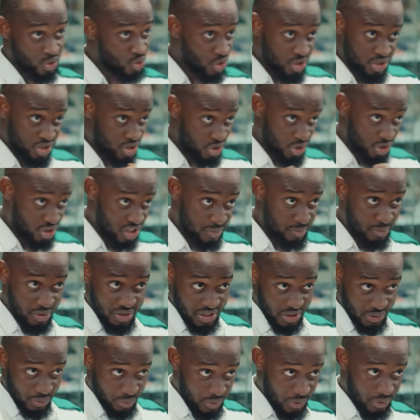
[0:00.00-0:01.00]
you don't see your name
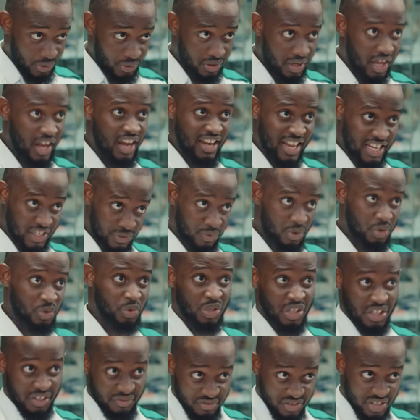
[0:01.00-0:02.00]
on the wheel. That's when
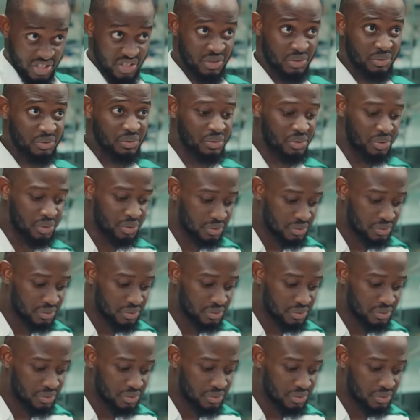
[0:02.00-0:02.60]
you know they've disowned you.